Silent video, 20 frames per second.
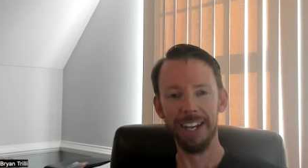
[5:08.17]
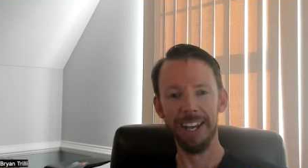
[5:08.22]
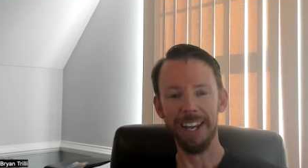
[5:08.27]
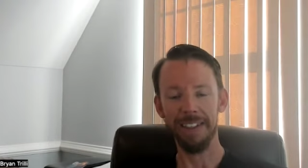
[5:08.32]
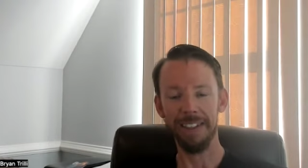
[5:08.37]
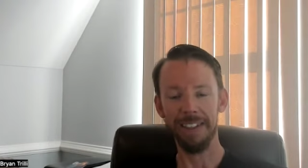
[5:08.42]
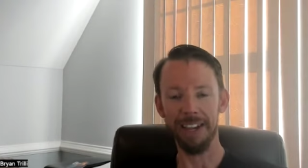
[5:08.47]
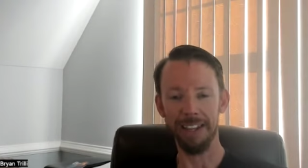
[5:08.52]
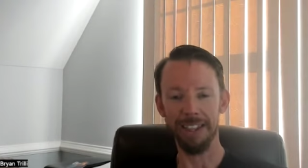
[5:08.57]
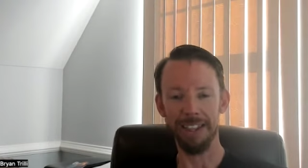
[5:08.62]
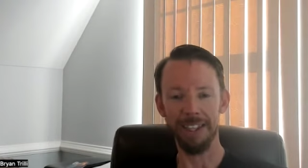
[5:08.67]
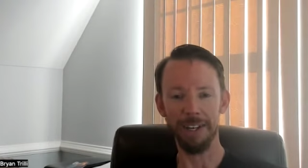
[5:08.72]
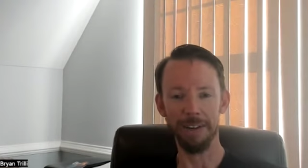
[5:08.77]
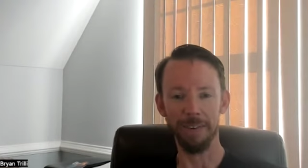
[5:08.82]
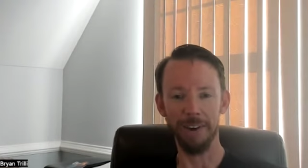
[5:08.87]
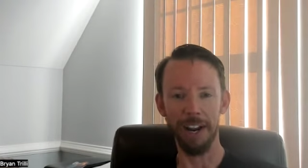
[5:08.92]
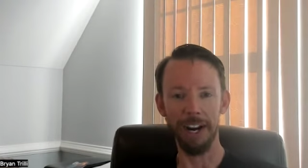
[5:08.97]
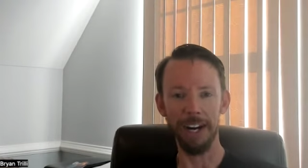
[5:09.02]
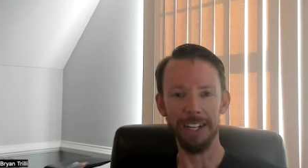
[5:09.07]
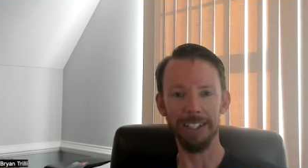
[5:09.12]
And that
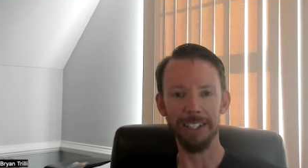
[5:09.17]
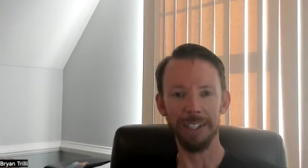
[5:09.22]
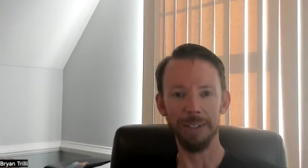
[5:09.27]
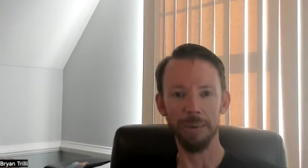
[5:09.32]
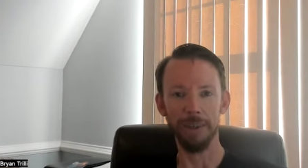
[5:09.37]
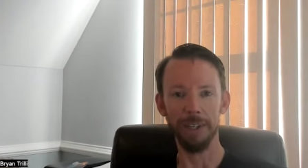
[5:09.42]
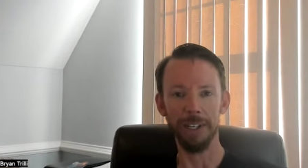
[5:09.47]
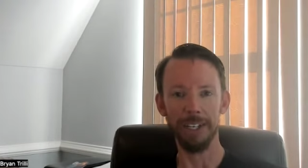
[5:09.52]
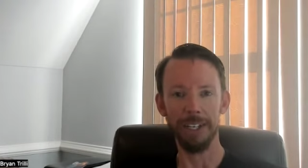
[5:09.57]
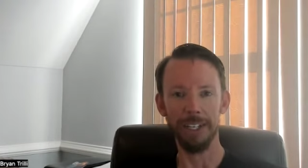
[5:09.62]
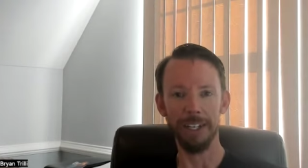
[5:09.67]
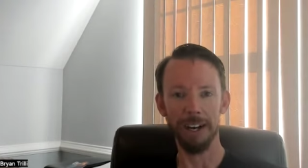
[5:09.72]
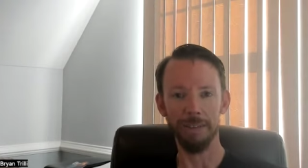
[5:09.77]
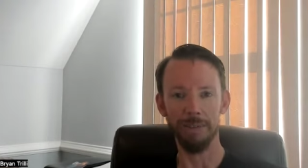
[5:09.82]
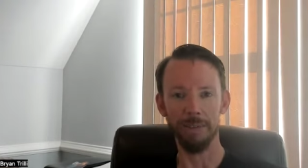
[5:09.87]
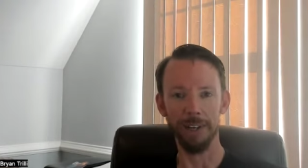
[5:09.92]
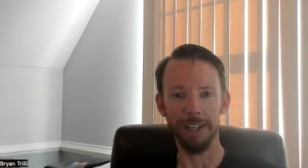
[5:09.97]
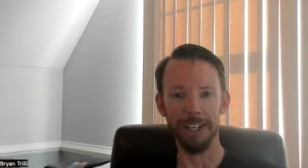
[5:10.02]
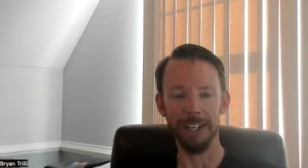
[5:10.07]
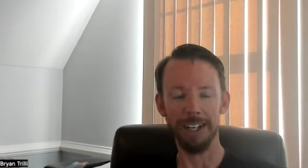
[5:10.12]
theoretically would
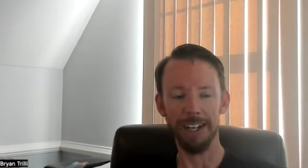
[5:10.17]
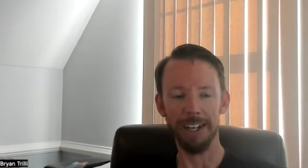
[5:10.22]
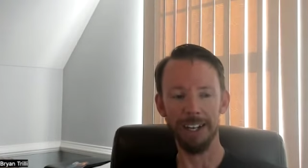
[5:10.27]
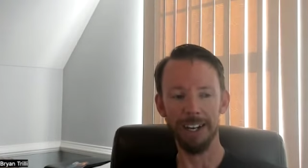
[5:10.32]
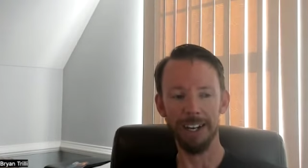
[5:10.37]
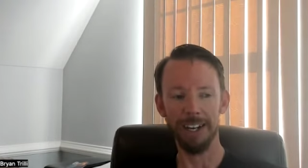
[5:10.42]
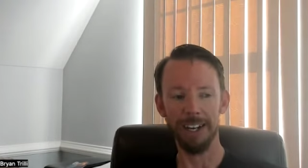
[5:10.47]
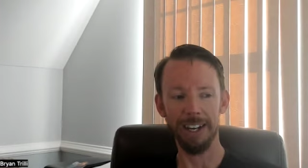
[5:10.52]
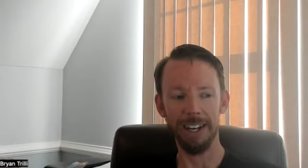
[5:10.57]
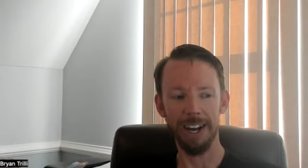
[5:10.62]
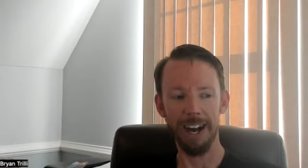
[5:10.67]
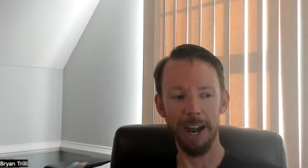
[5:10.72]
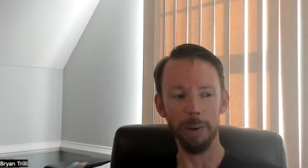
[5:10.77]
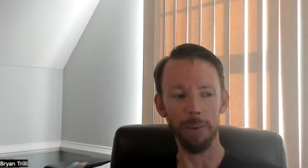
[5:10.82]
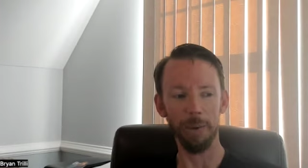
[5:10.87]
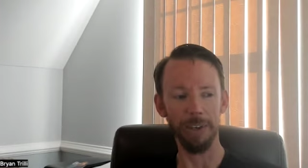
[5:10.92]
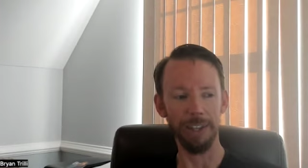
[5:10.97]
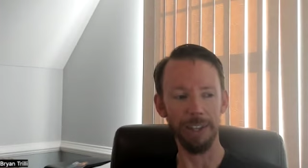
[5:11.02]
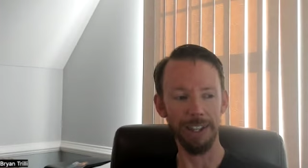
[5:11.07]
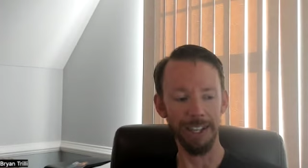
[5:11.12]
cover it, I
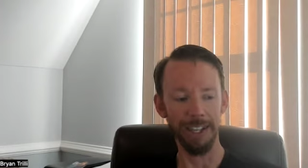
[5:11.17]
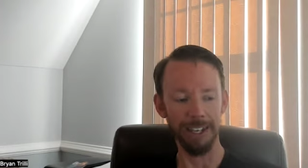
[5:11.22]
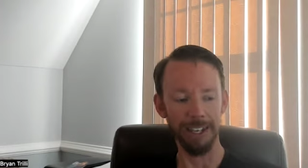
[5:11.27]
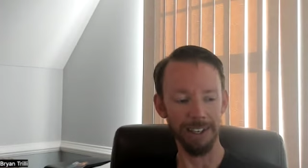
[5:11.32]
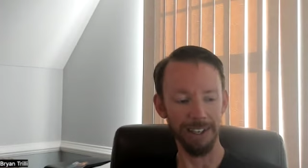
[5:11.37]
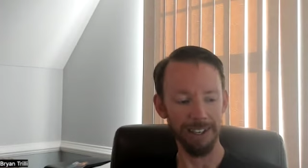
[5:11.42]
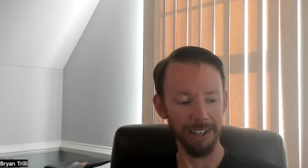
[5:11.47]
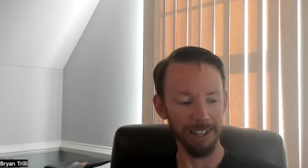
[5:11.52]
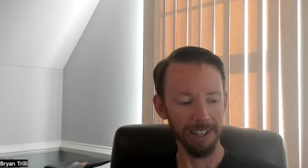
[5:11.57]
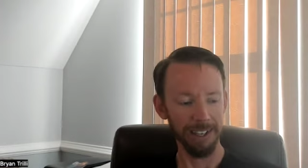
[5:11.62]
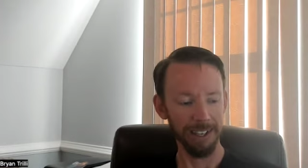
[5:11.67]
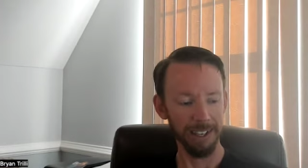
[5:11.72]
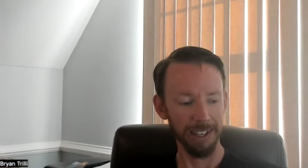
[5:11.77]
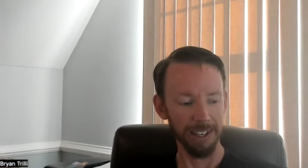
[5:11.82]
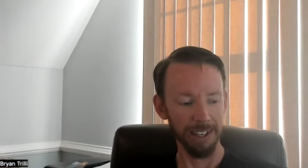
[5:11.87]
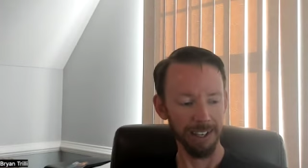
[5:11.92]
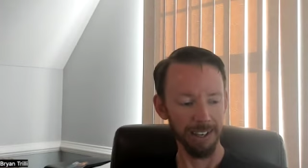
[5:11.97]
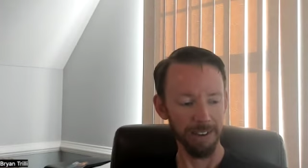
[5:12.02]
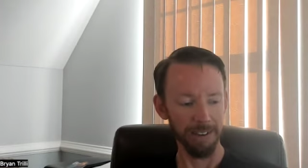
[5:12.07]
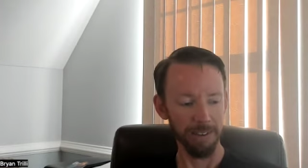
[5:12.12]
would think,
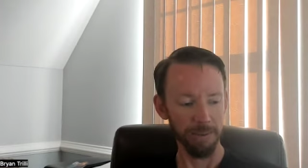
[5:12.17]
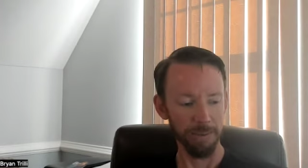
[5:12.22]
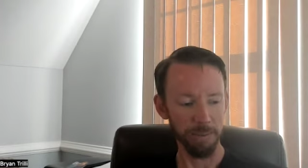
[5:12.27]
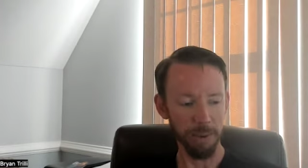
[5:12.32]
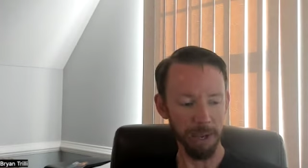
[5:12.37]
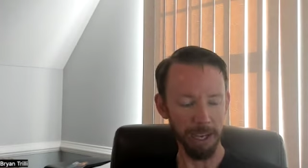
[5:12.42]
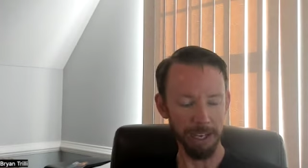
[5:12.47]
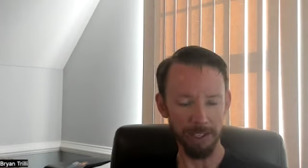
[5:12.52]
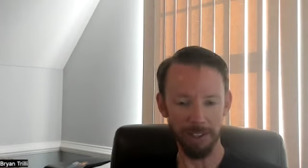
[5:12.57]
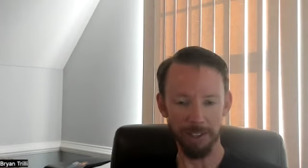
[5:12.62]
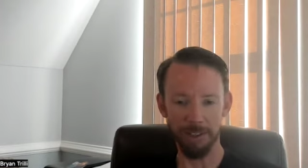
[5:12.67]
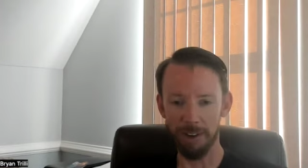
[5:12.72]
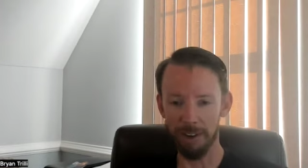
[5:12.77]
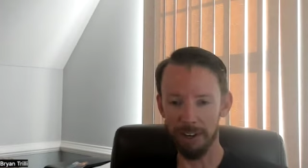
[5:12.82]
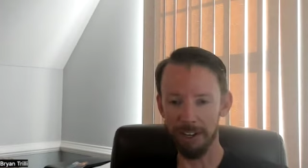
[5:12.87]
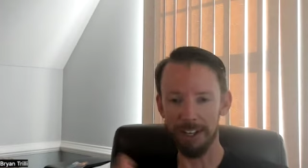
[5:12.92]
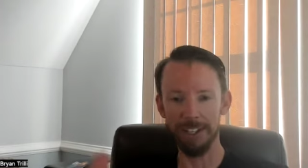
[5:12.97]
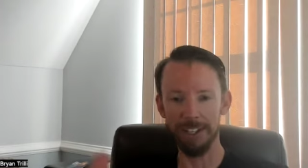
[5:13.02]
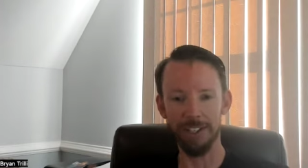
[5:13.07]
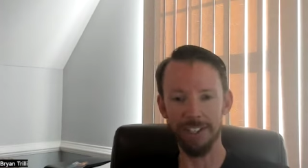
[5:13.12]
based
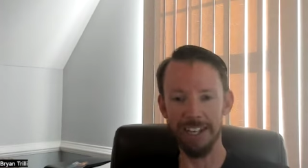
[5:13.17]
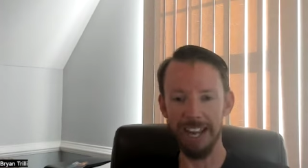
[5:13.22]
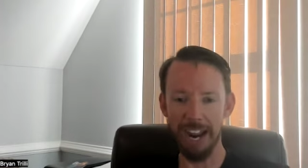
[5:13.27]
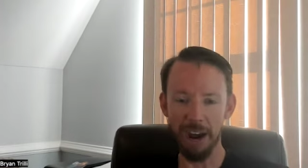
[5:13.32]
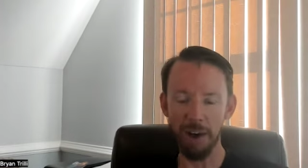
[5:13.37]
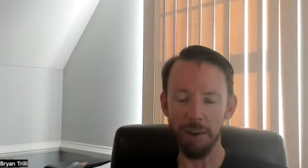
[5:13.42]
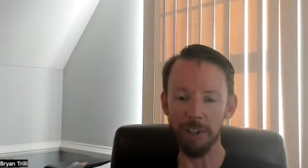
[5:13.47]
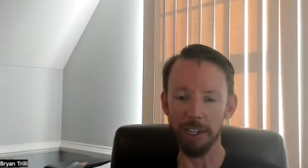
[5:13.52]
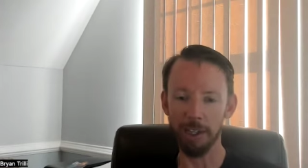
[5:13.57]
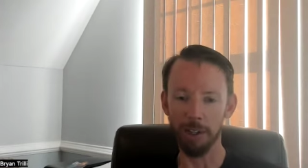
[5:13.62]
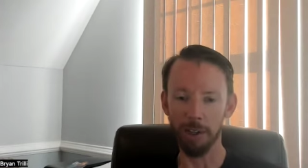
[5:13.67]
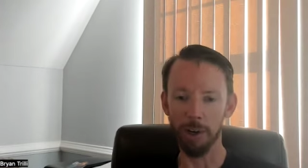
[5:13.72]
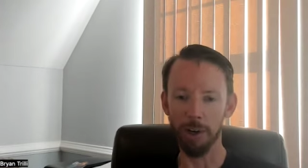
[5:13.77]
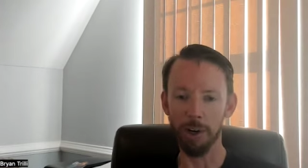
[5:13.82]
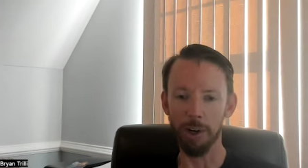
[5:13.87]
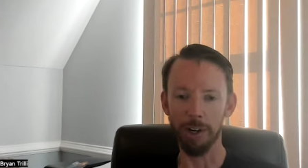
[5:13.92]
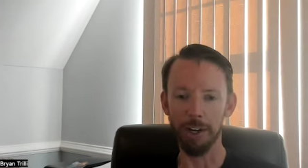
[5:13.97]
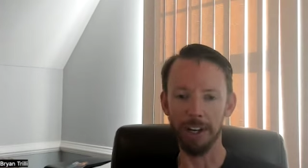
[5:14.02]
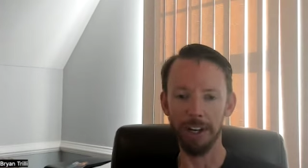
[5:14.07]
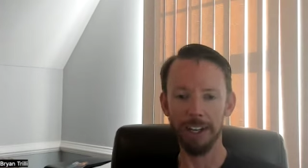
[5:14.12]
on just how they
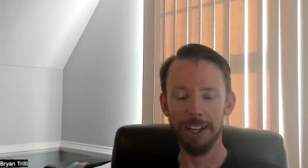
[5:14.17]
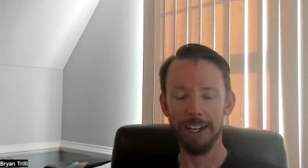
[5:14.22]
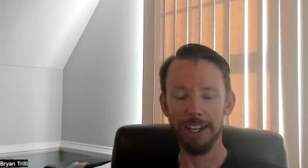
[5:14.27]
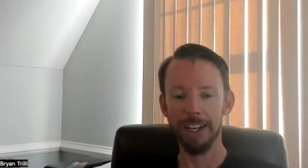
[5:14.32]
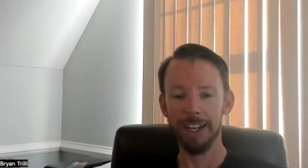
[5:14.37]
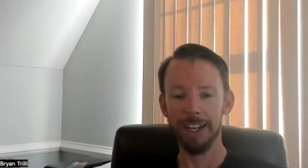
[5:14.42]
learn.